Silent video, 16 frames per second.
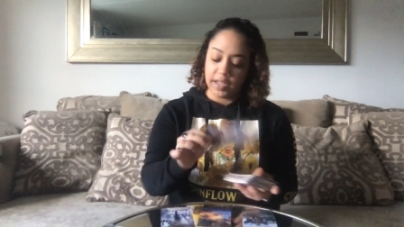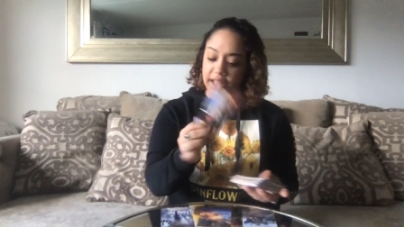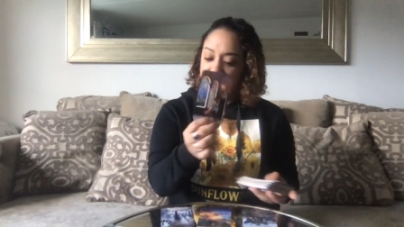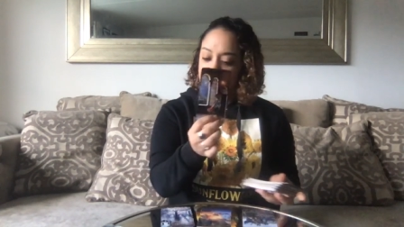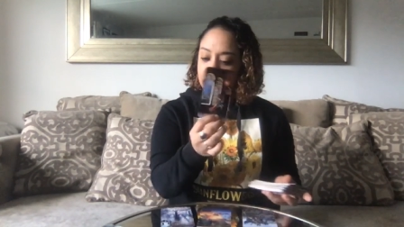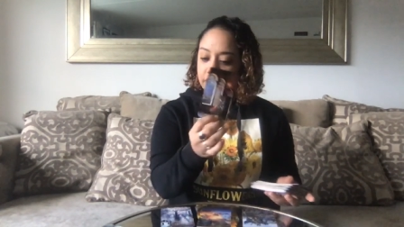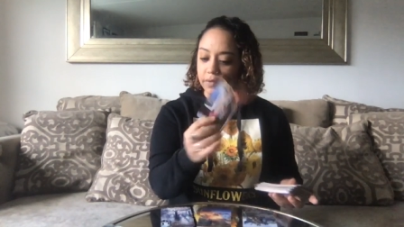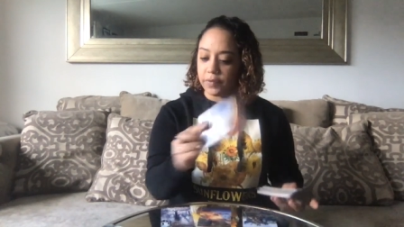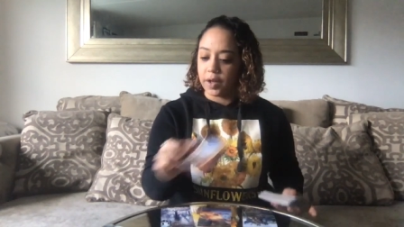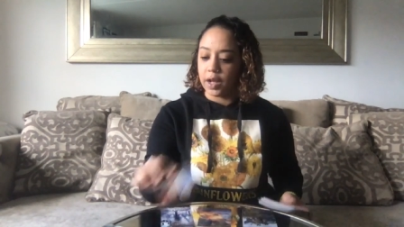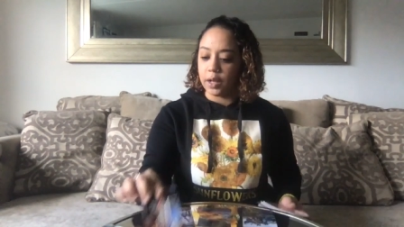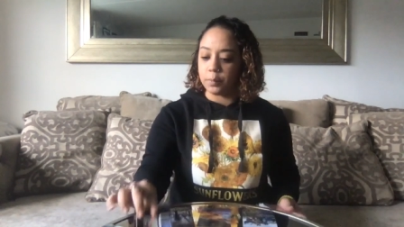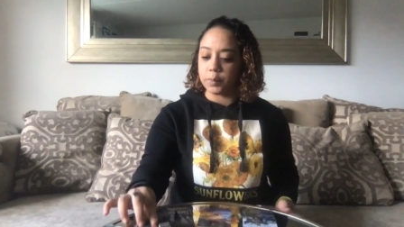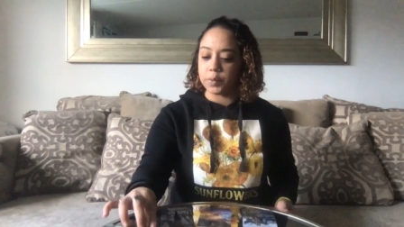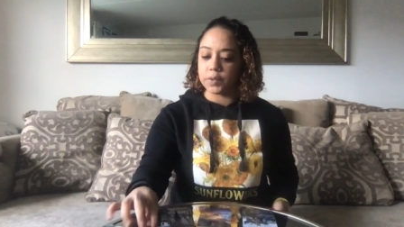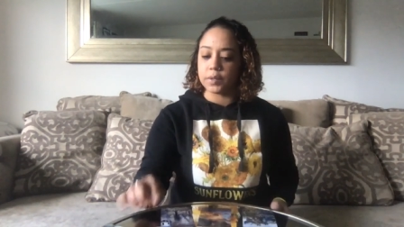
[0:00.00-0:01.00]
Eight of
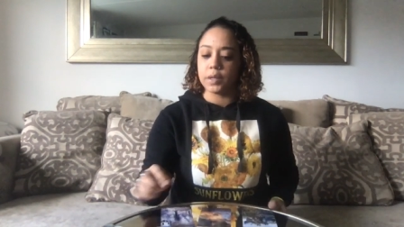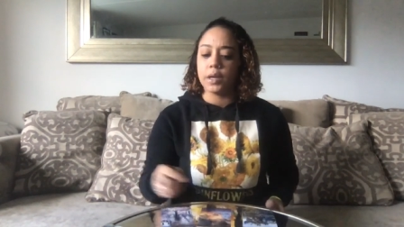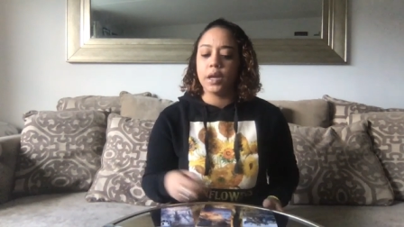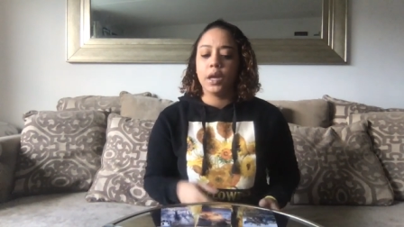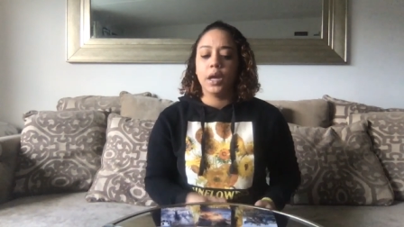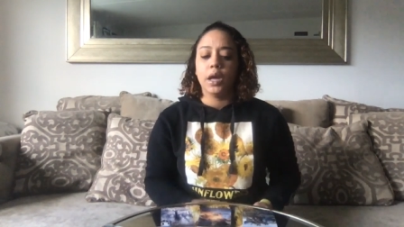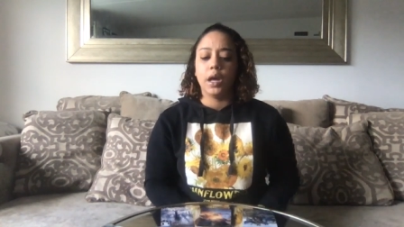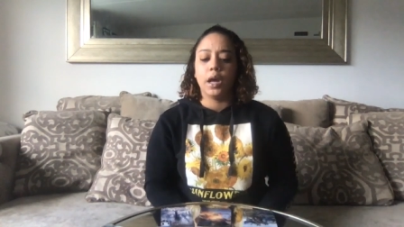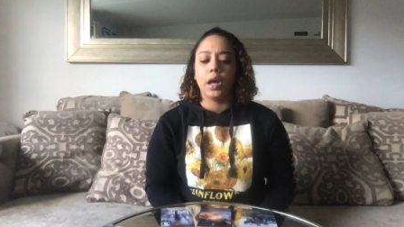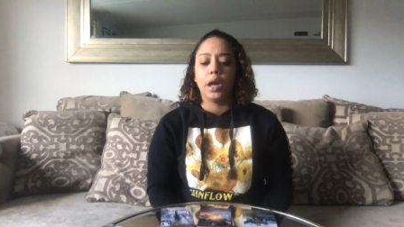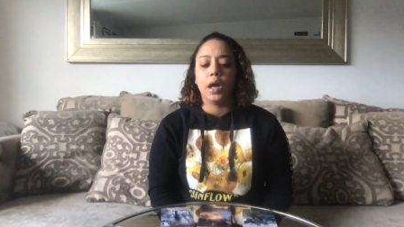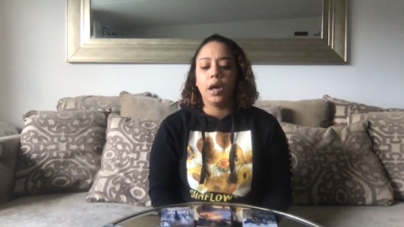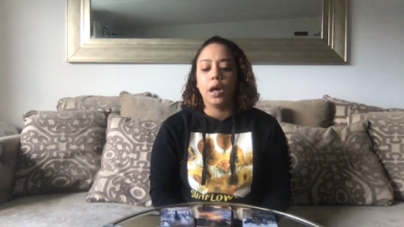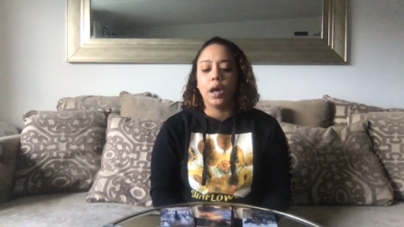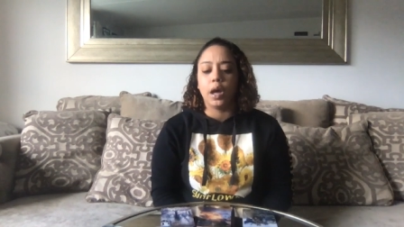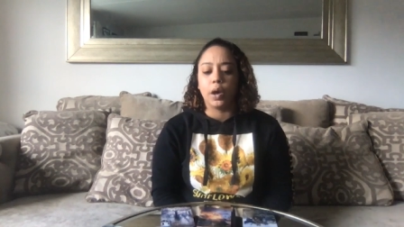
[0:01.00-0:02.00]
Cups.
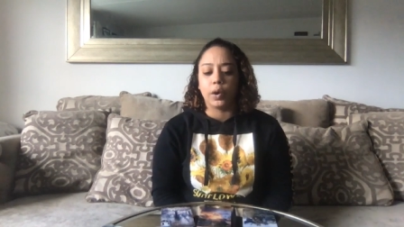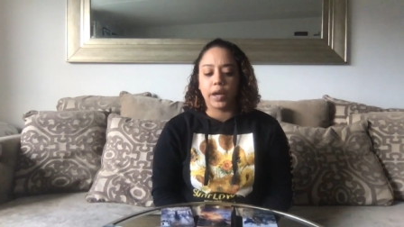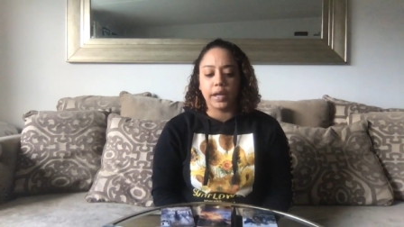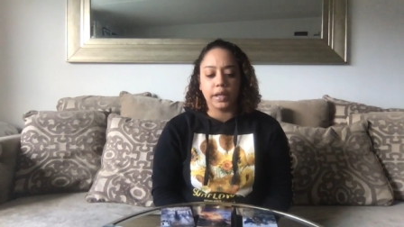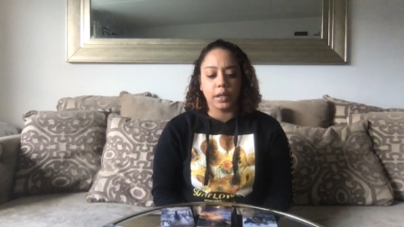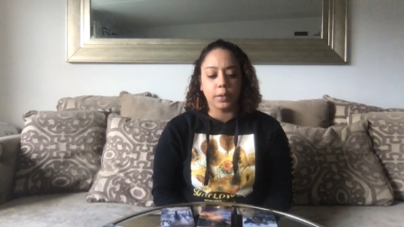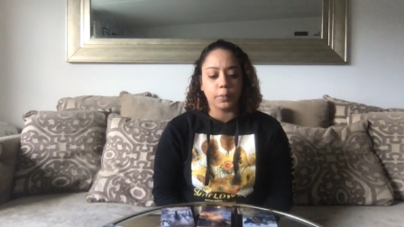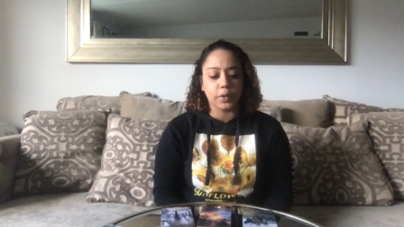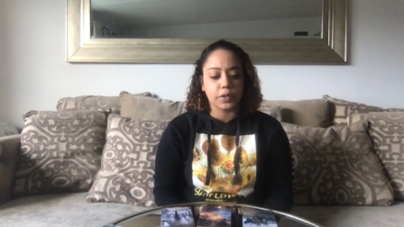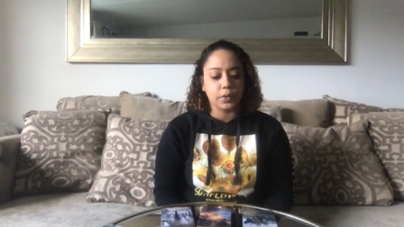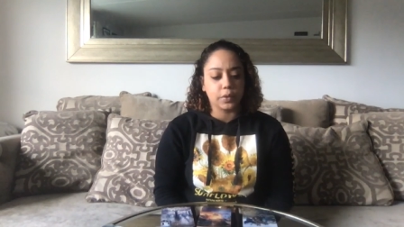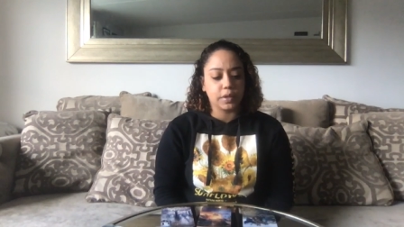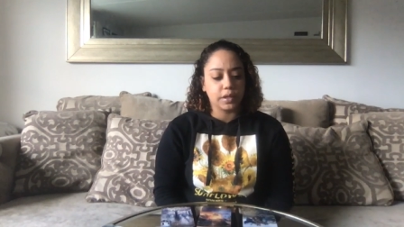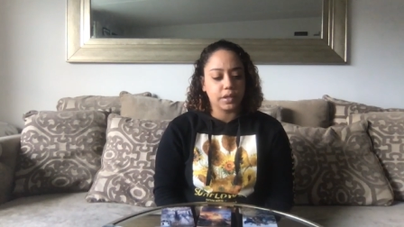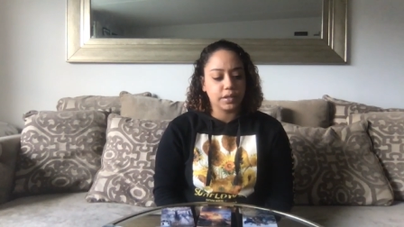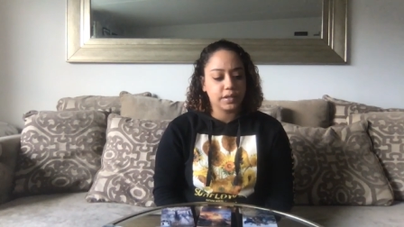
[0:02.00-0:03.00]
Okay, Libra, so
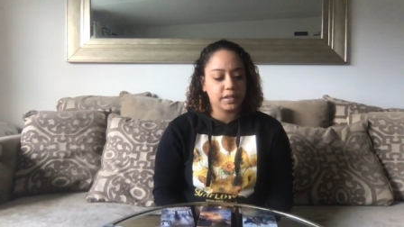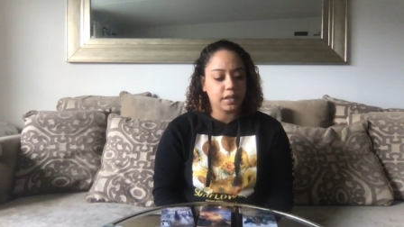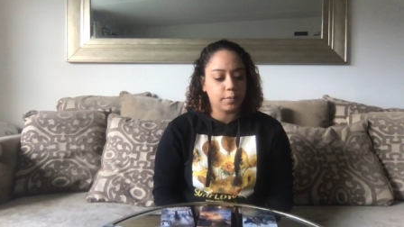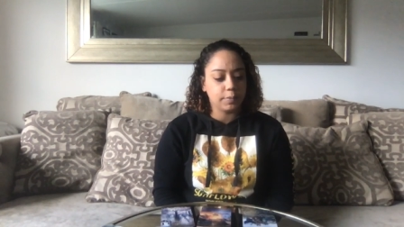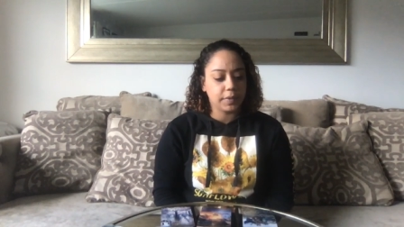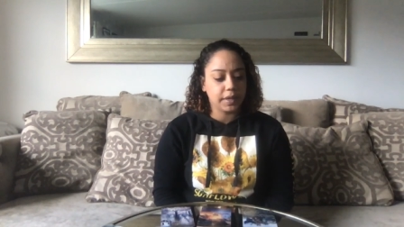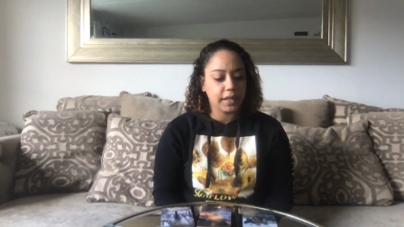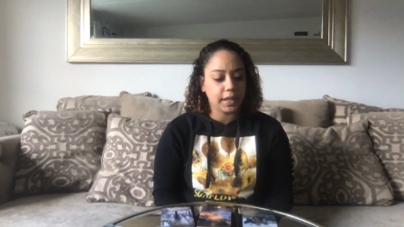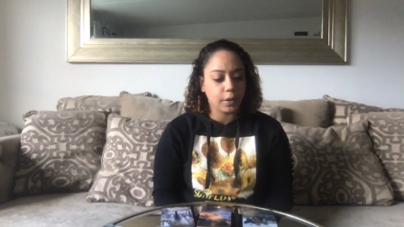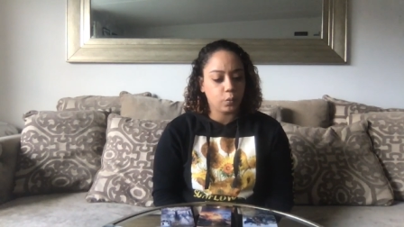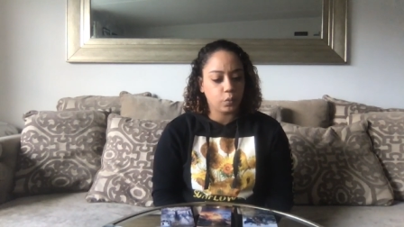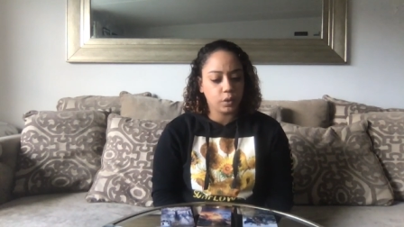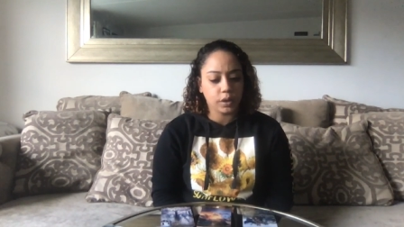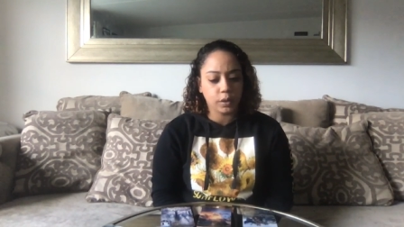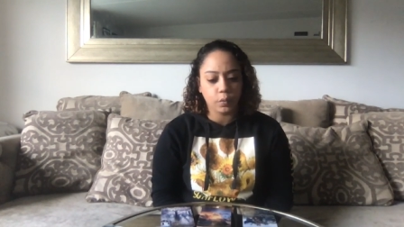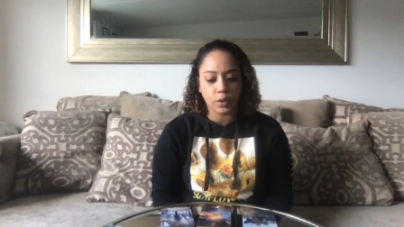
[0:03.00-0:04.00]
there's something I
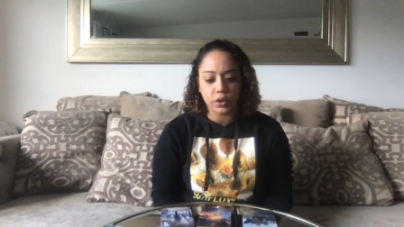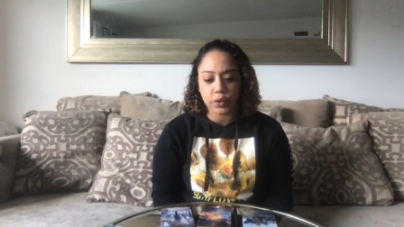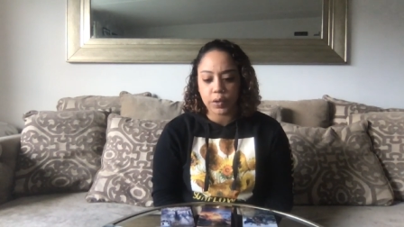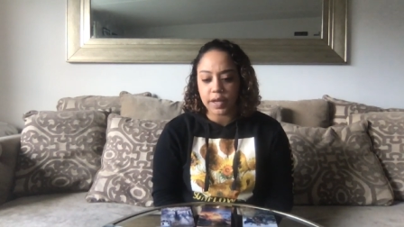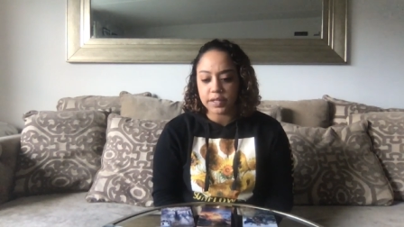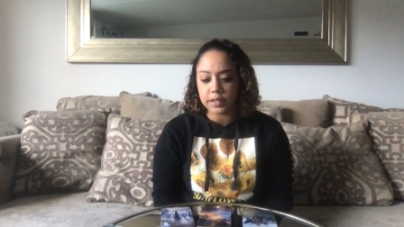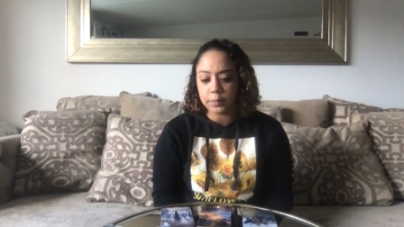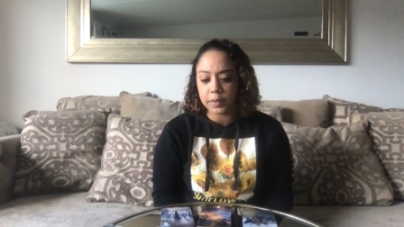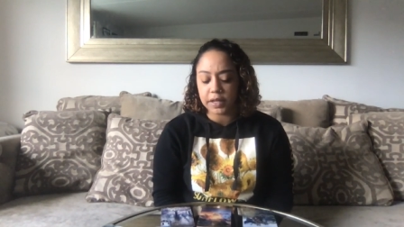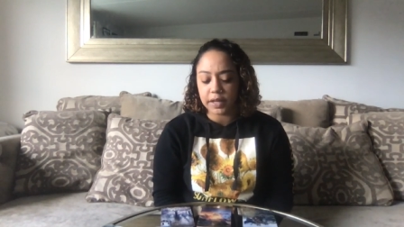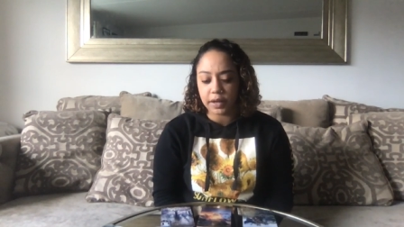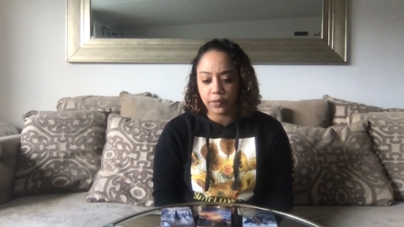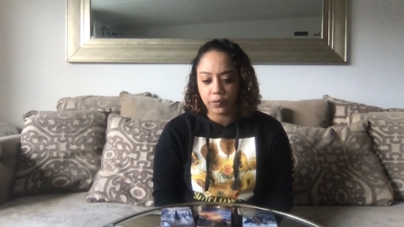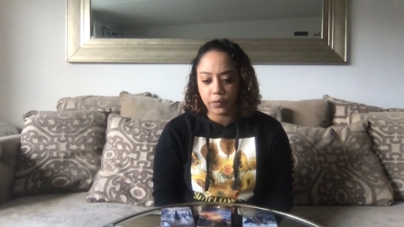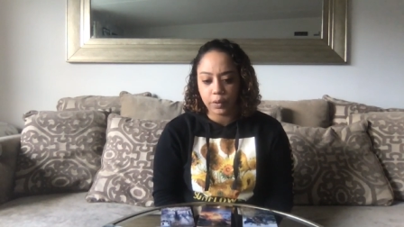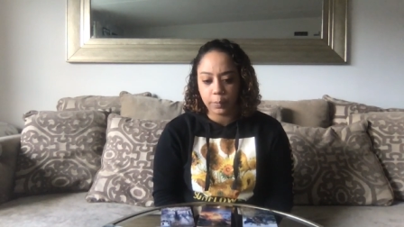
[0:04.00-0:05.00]
really want you guys to be
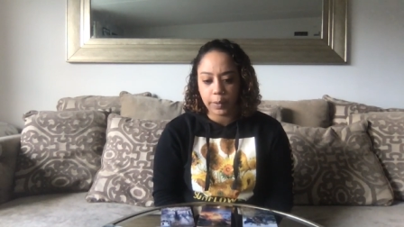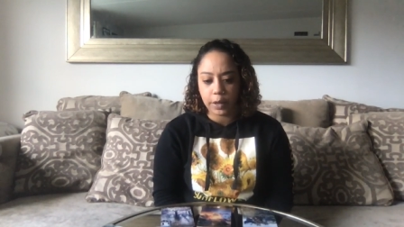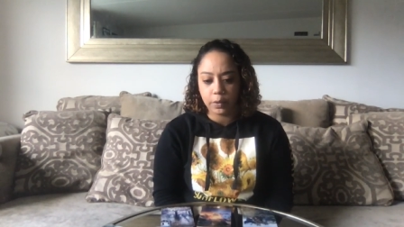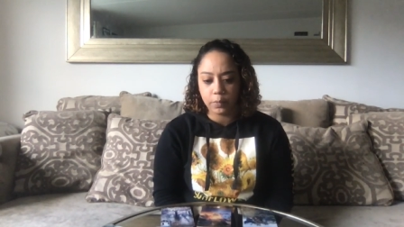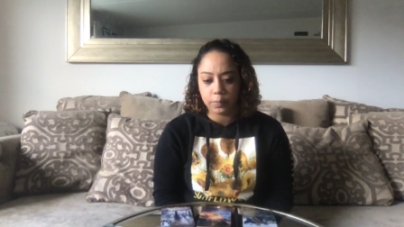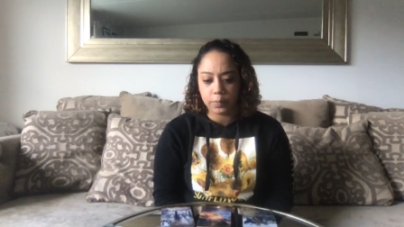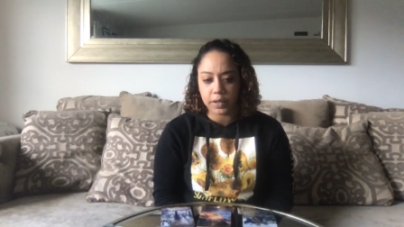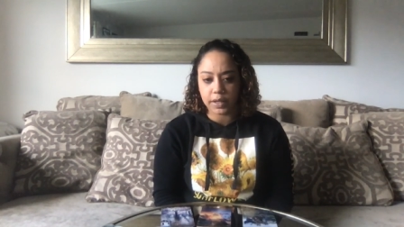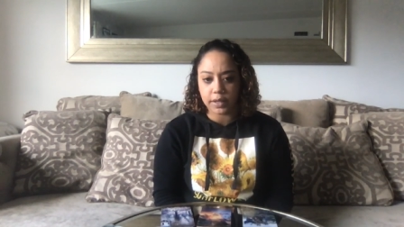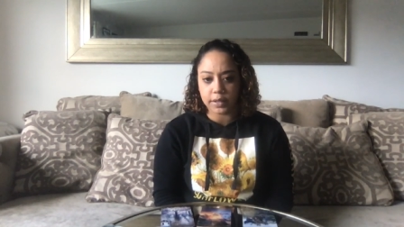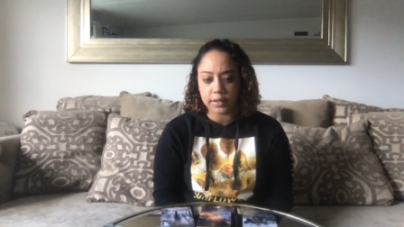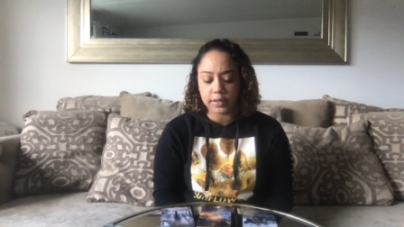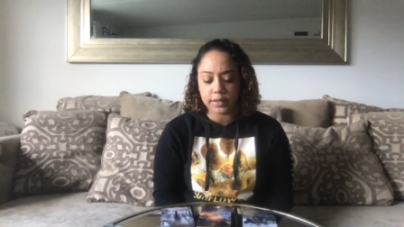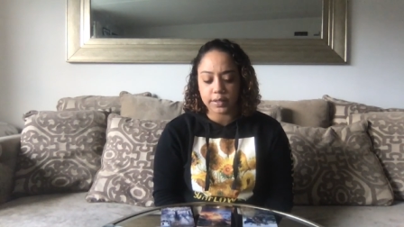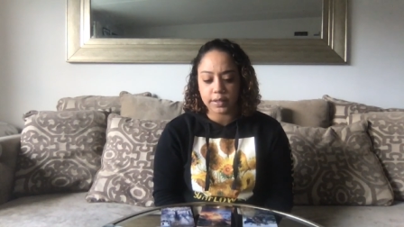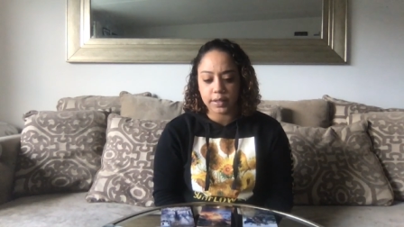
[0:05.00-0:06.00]
careful about,
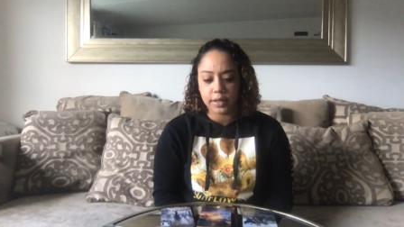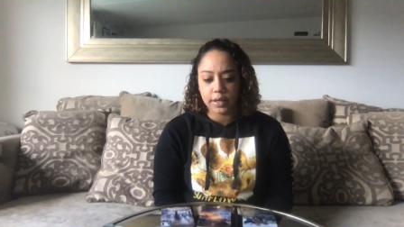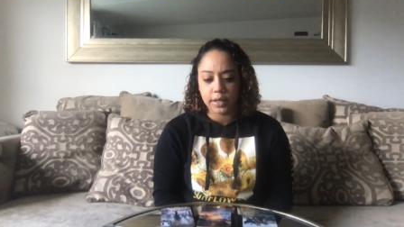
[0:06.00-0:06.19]
because